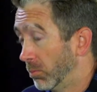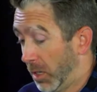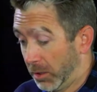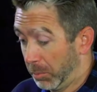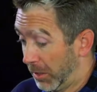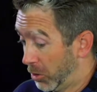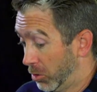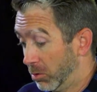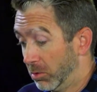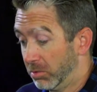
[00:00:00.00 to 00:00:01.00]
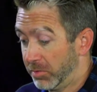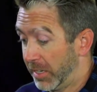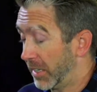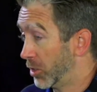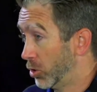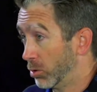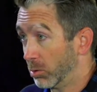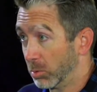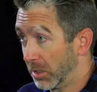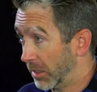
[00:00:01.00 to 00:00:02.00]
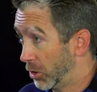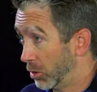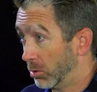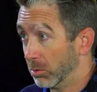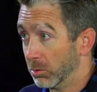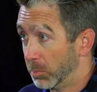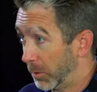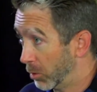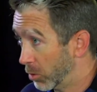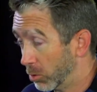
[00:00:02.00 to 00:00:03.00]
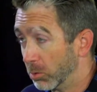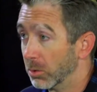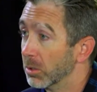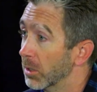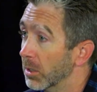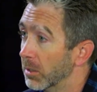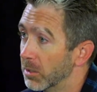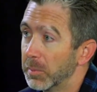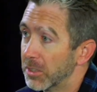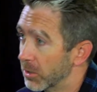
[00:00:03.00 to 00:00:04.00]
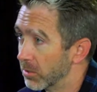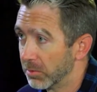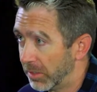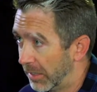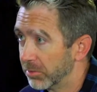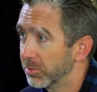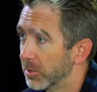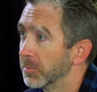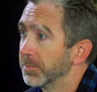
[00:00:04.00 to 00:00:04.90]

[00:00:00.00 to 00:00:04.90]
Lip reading: occupational, financial, relational, spiritual dimensions of life.